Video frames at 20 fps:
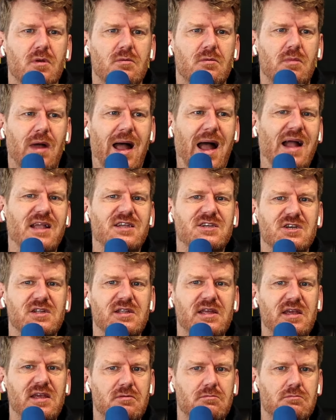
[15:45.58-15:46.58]

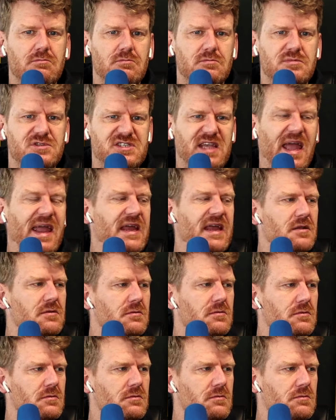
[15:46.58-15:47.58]
actually saying,
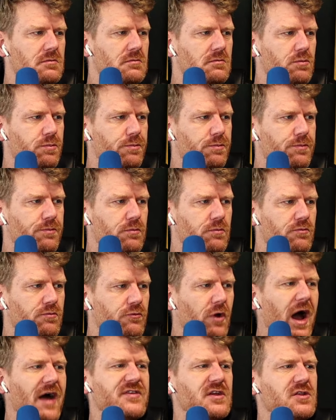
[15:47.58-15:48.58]

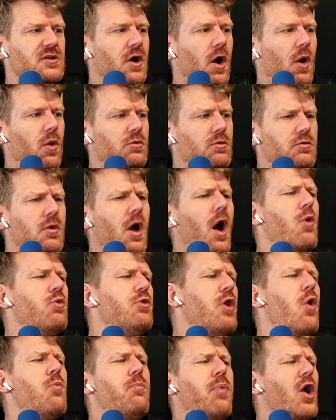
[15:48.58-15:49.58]
rather than going, no,
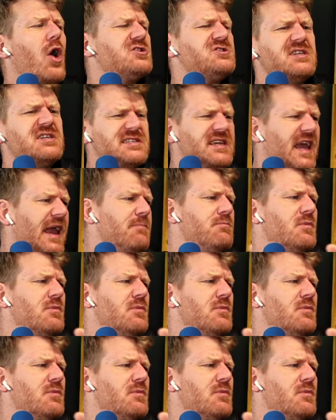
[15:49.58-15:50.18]
no, boss, it's him.